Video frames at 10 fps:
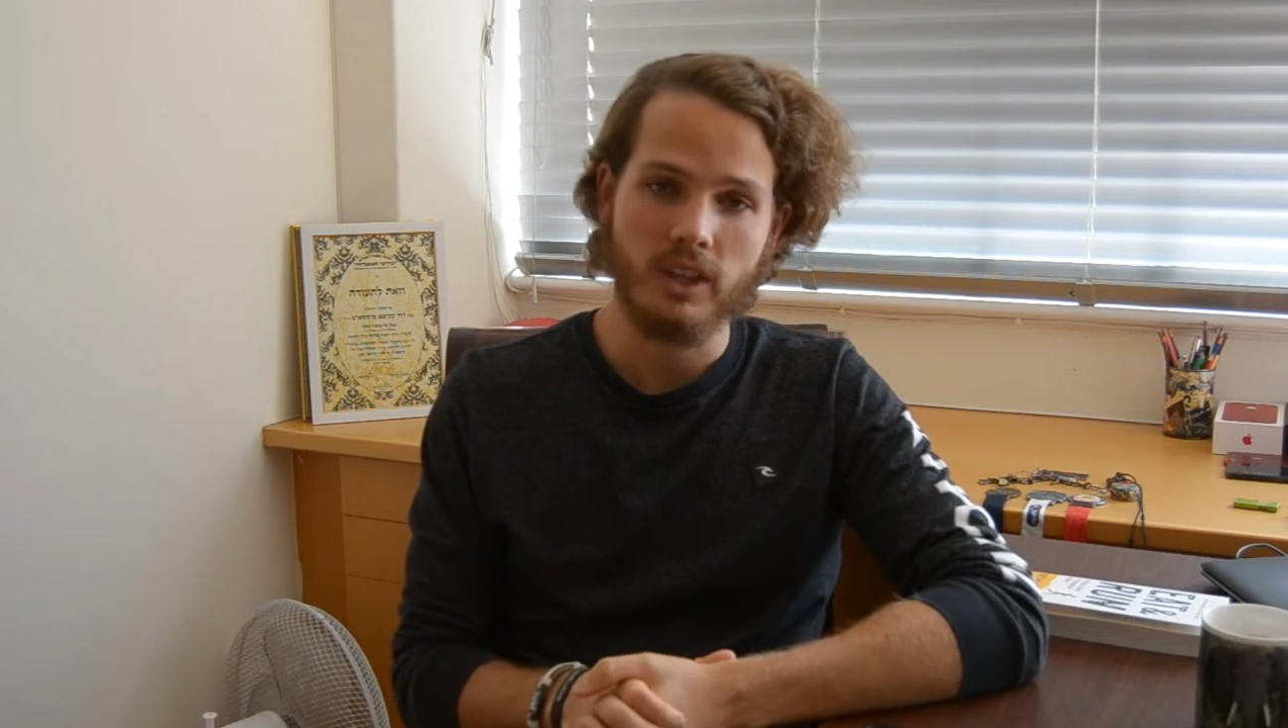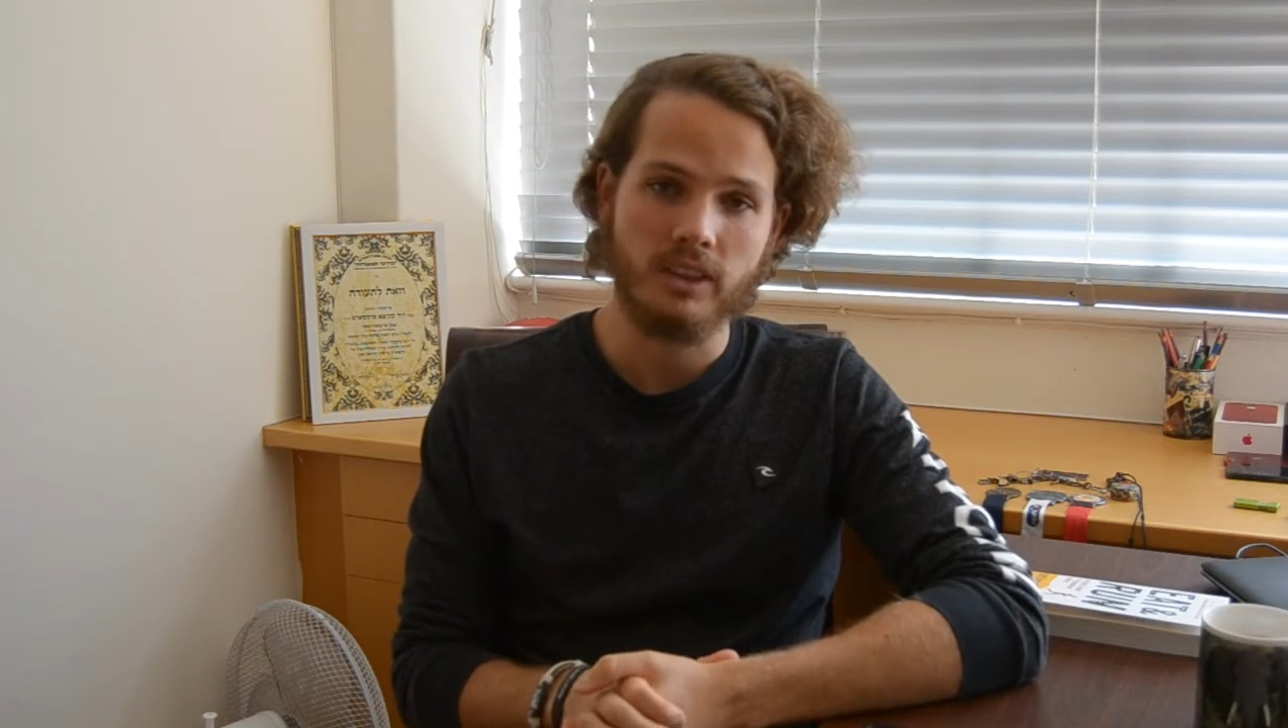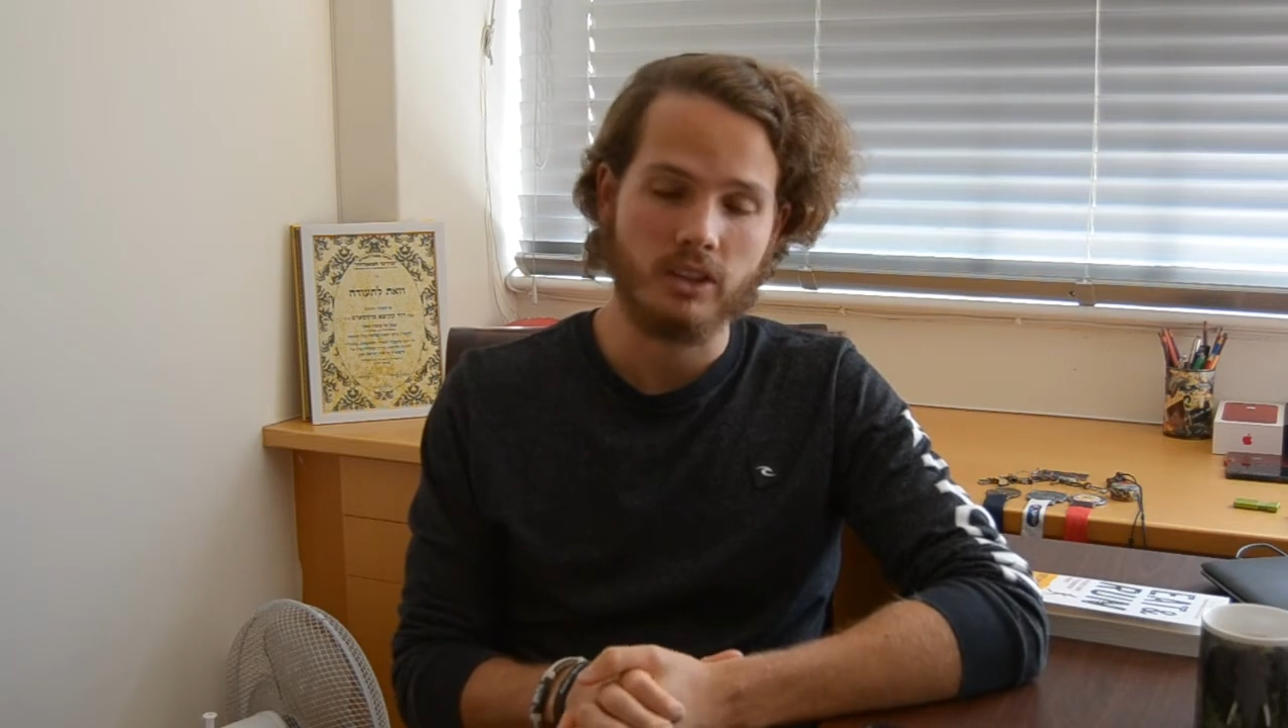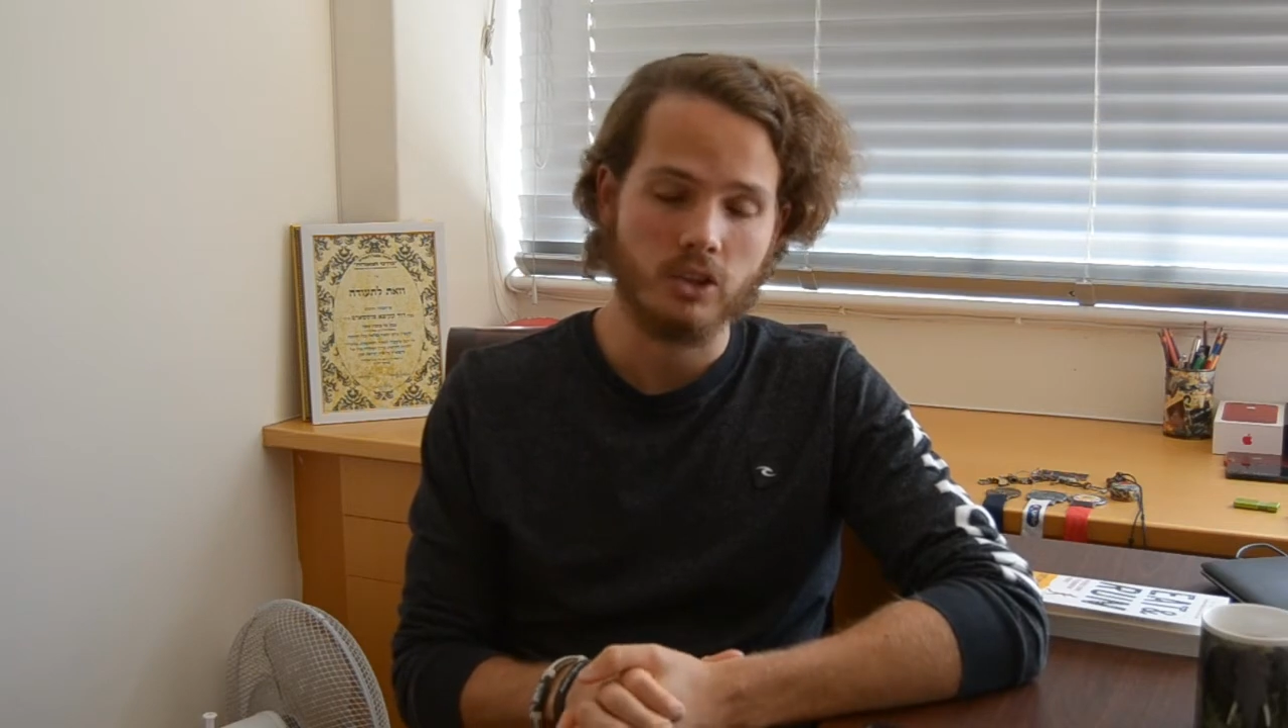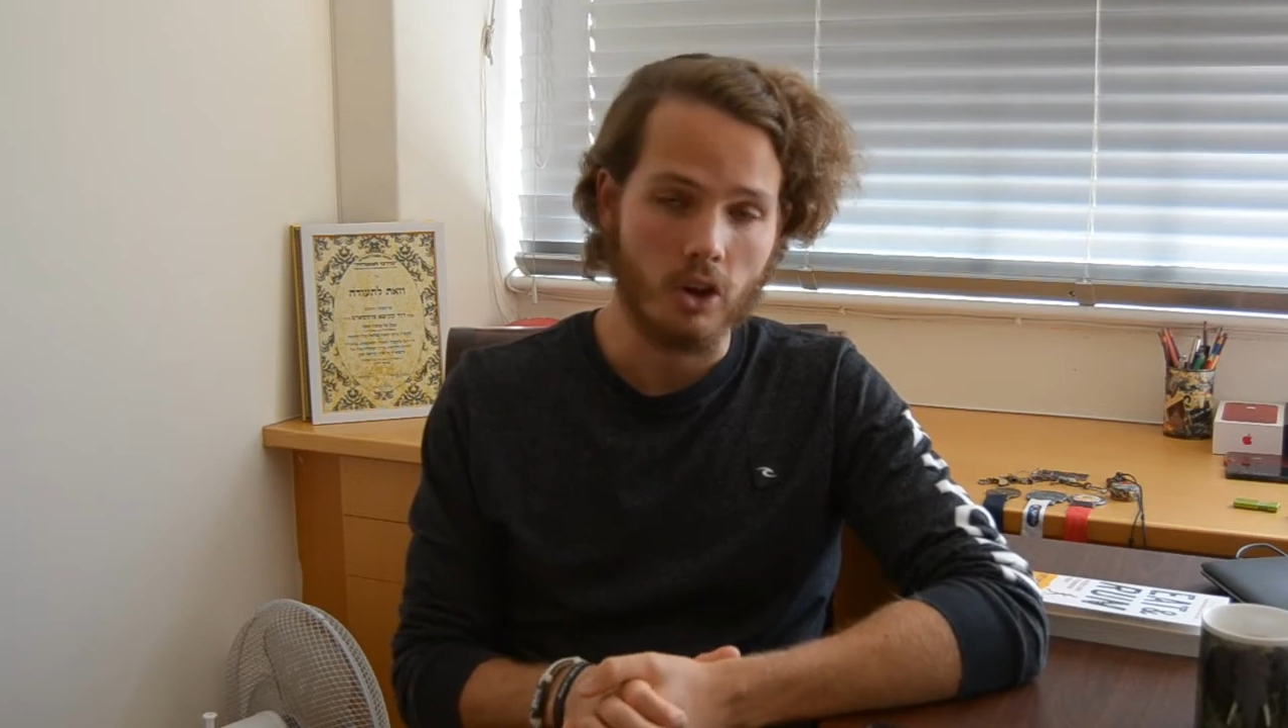
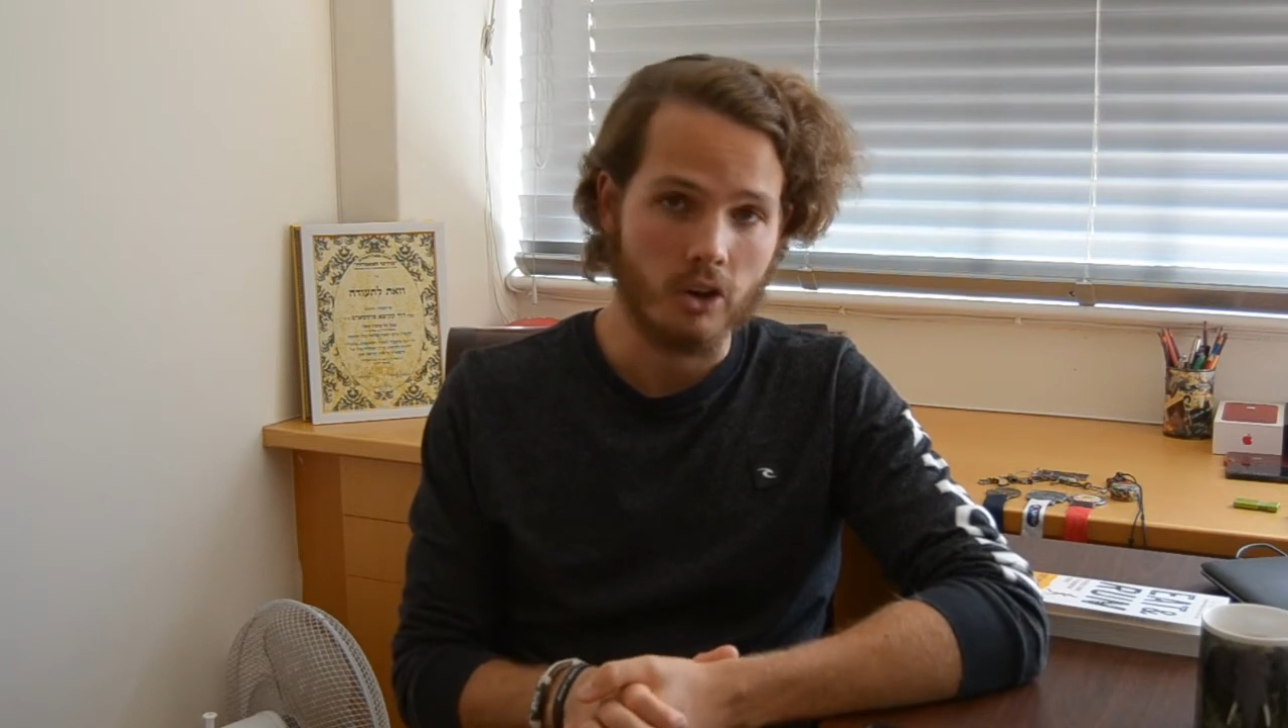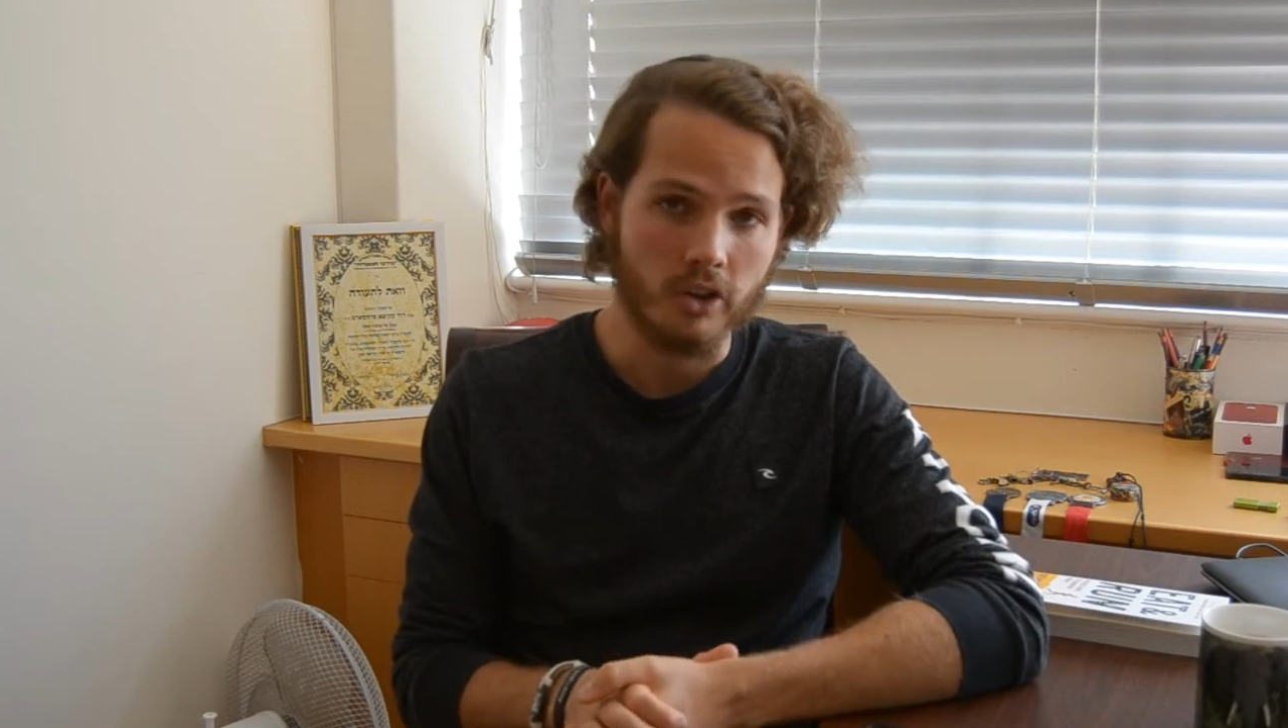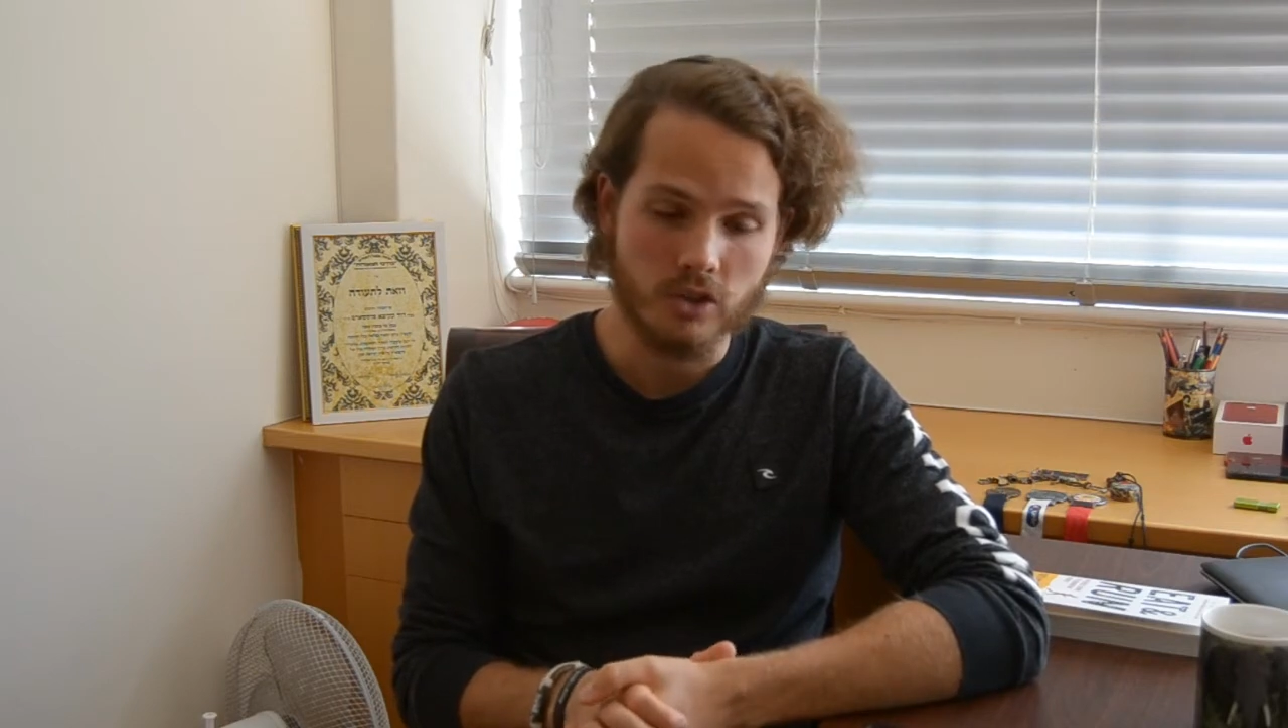tolerance